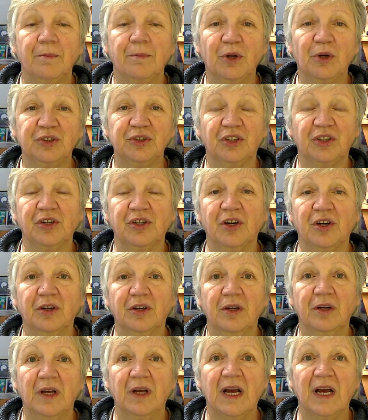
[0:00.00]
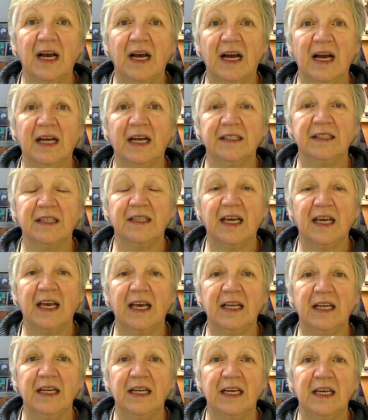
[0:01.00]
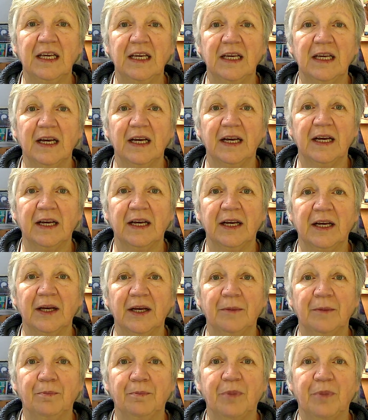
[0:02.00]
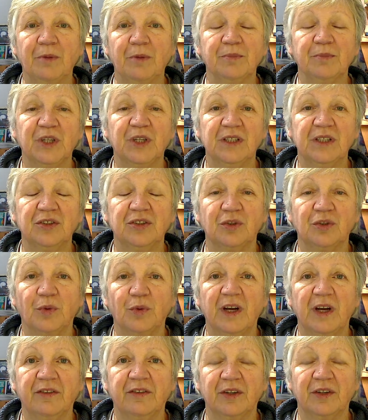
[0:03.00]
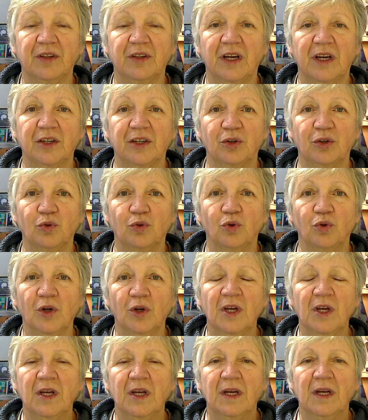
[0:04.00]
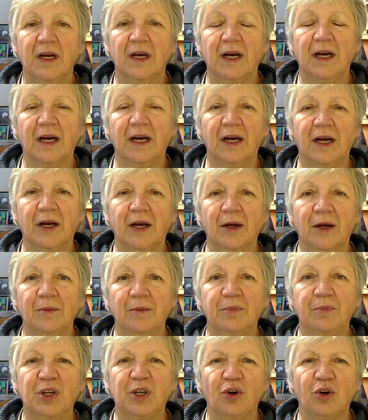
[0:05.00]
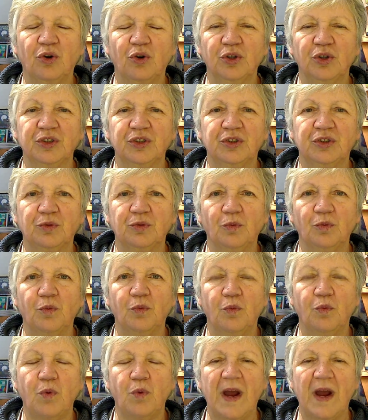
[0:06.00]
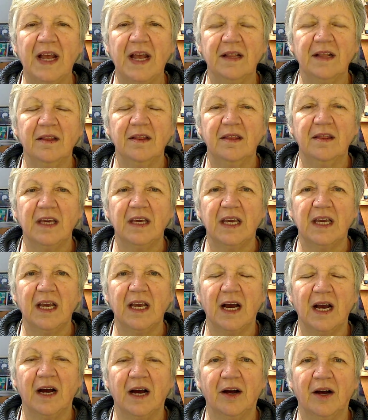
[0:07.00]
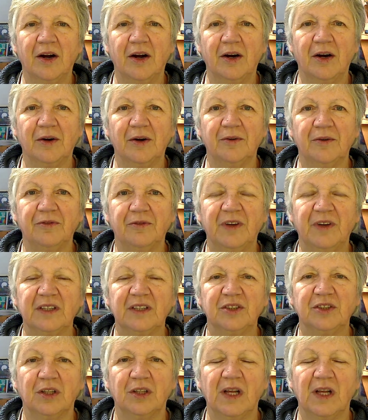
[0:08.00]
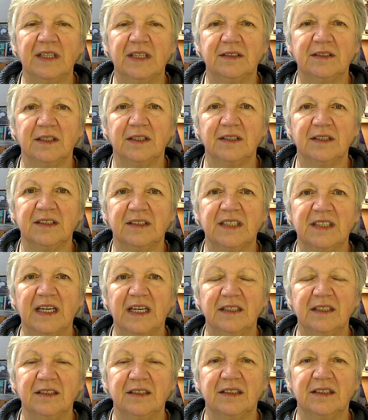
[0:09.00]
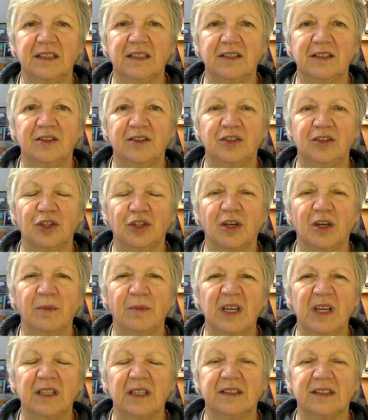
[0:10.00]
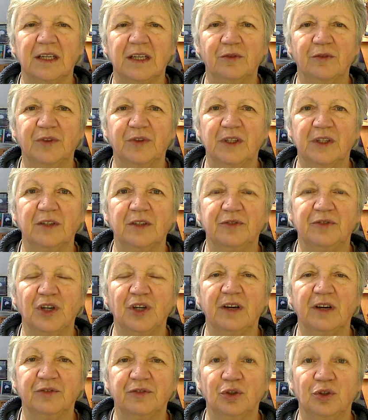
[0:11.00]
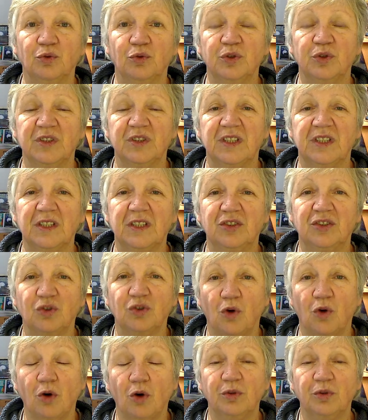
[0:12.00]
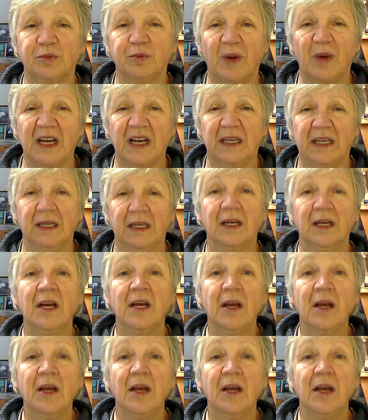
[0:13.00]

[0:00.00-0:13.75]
butternut, and any pumpkins or whatever that I grow. Because when they are fertilizing and setting seeds, you can make yourself ill if you have your own seeds. So always buy